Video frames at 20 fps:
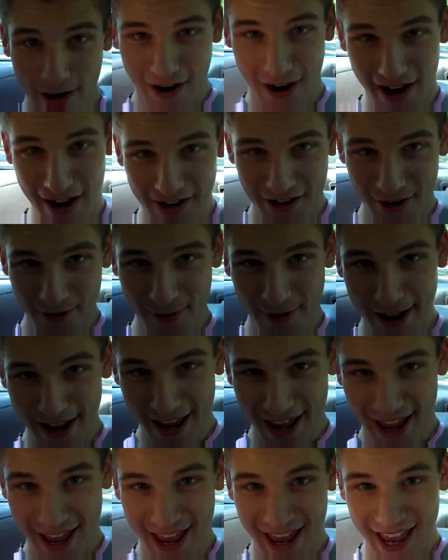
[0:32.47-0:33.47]
We're on our way
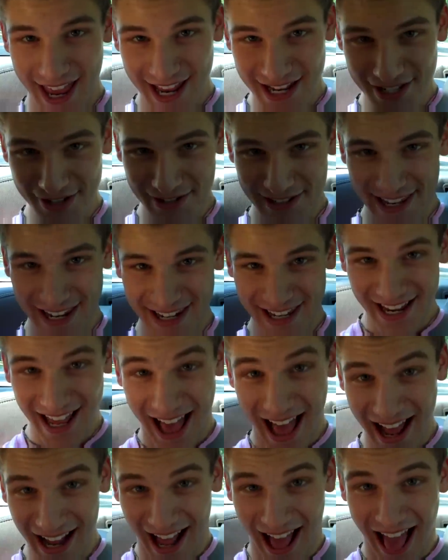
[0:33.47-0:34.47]
to Lady
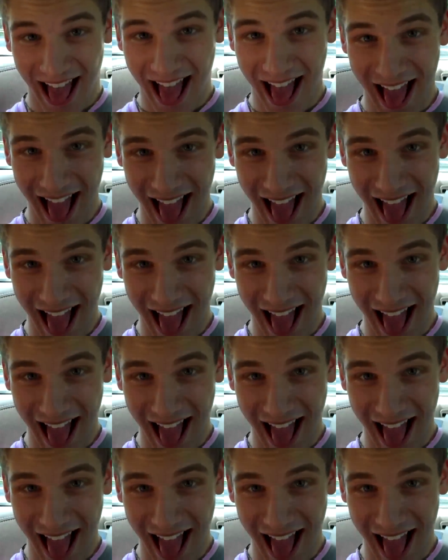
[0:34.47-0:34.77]
Gaga.